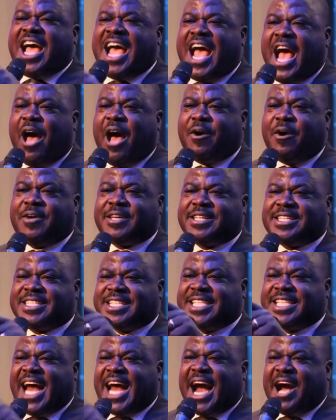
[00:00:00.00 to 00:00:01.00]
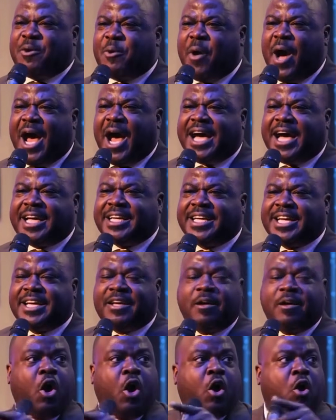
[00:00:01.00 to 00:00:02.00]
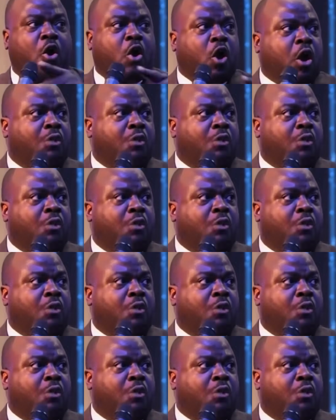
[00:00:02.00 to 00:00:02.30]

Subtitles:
secrets to wealth creation, strategy.